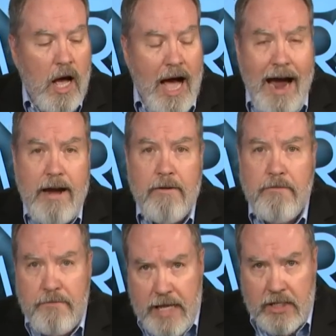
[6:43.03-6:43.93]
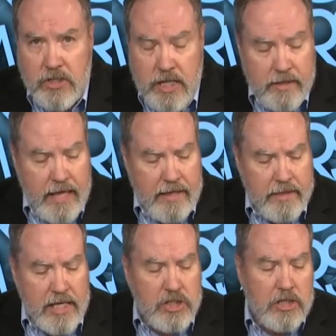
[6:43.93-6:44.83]
iron fist that
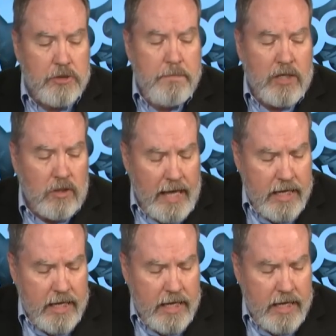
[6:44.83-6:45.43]
this special